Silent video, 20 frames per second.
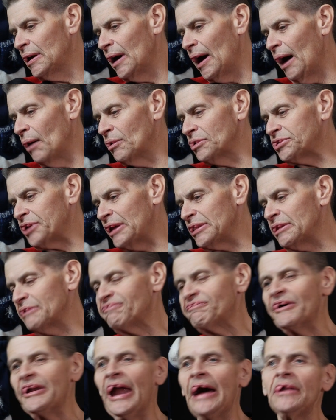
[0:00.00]
I was on the
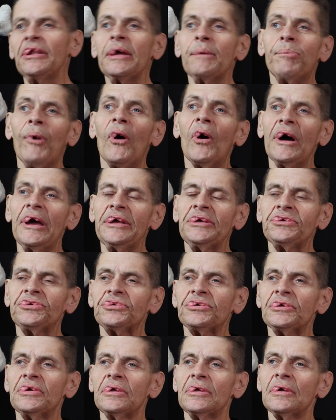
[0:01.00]
Finelli Boys,
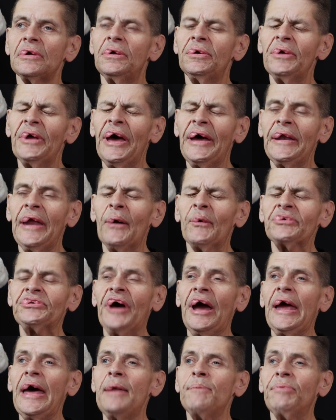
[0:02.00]
and that was
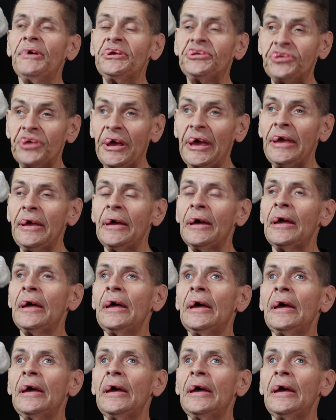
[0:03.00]
on NBC.